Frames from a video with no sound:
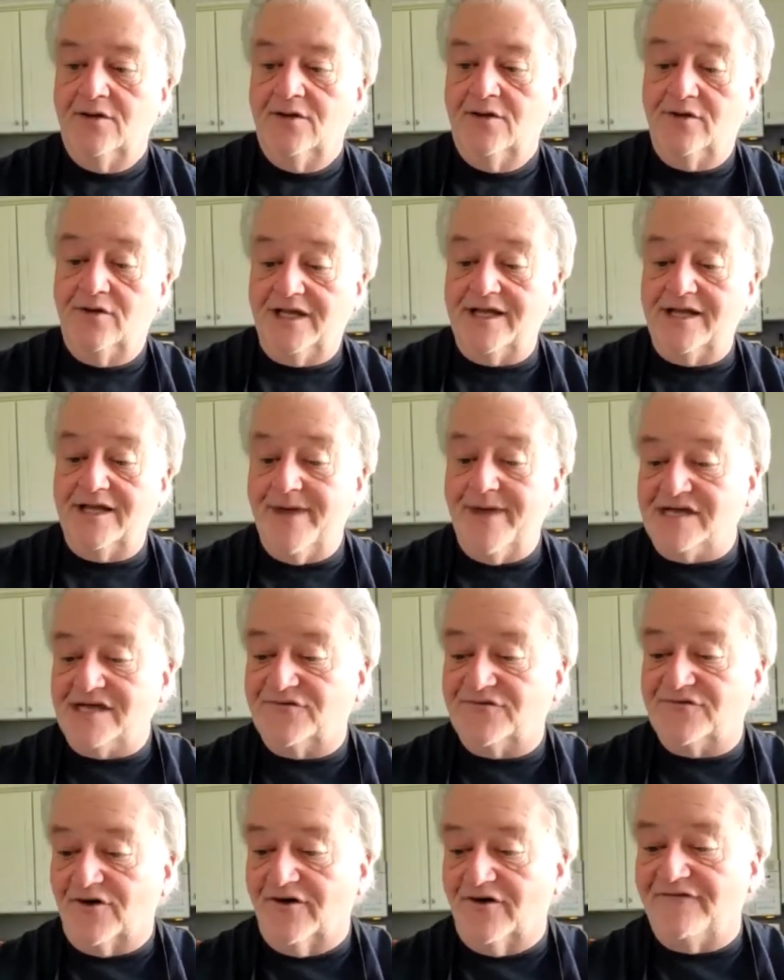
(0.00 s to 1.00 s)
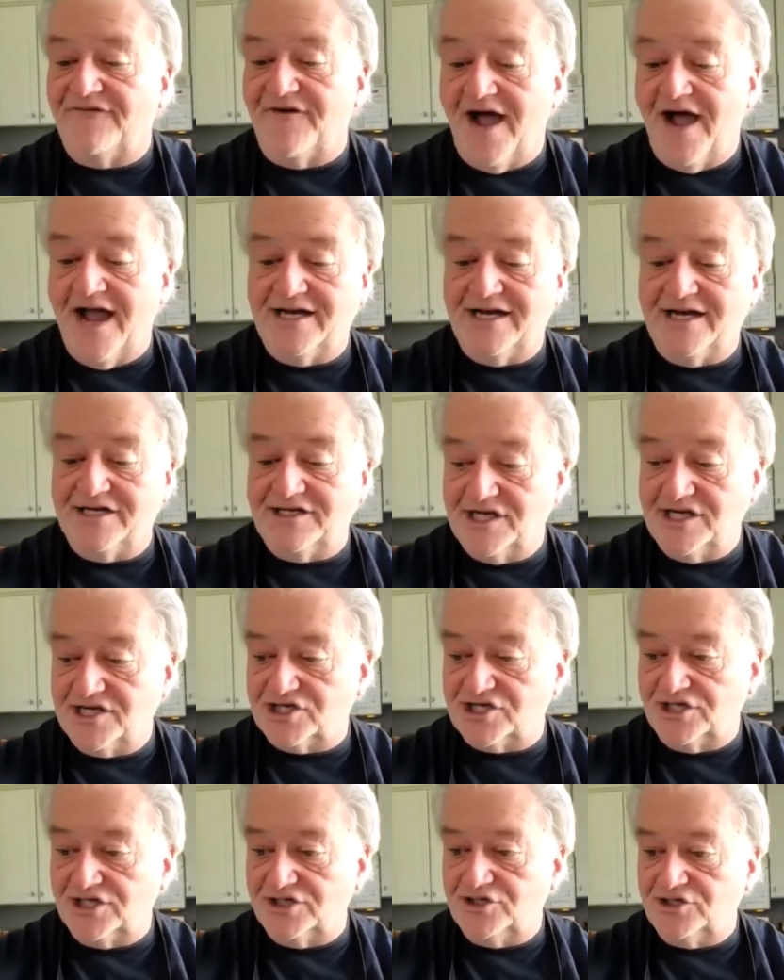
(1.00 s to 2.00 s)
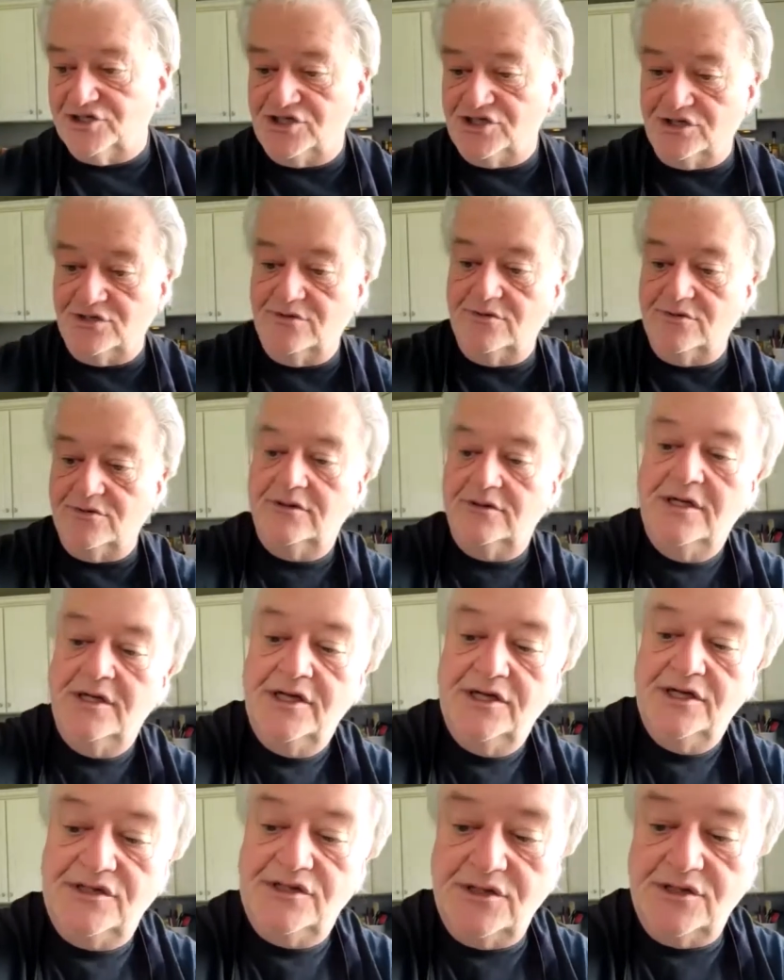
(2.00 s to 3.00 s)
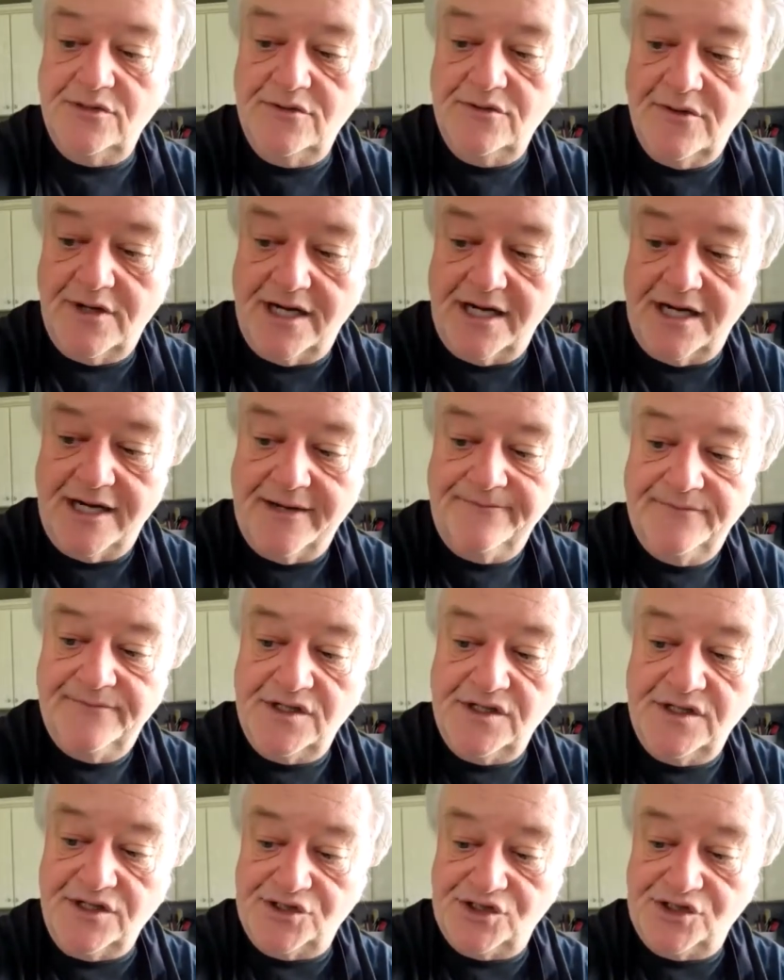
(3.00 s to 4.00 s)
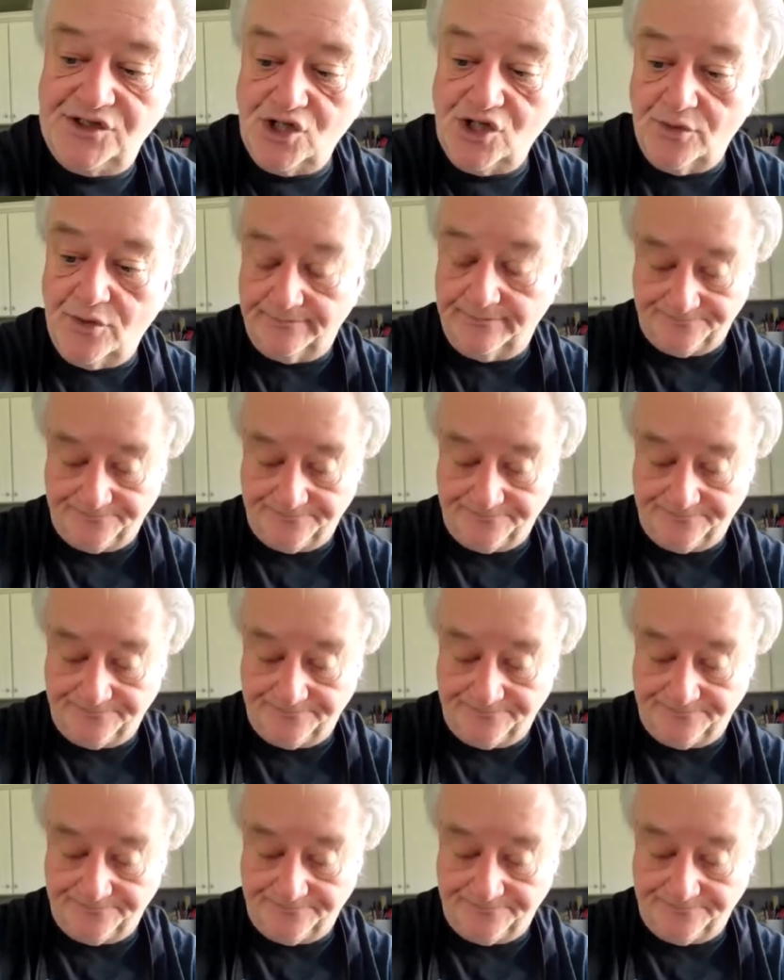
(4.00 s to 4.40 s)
Really makes for a fine addition to the soup.